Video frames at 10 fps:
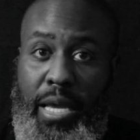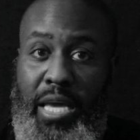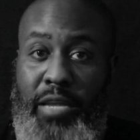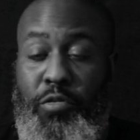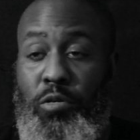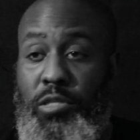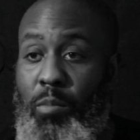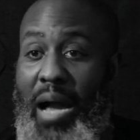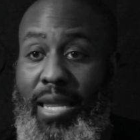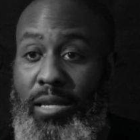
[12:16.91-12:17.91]
And if you're
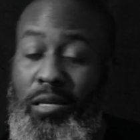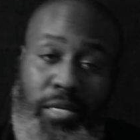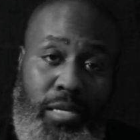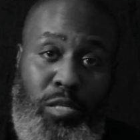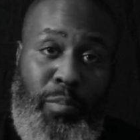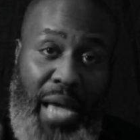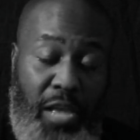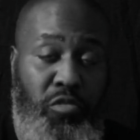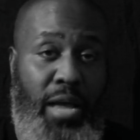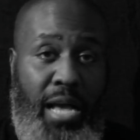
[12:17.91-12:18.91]
somebody looking to
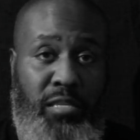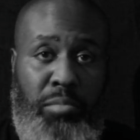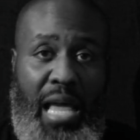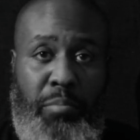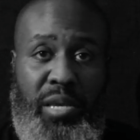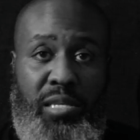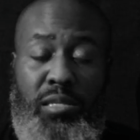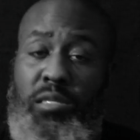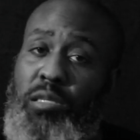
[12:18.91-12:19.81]
patronize a black business,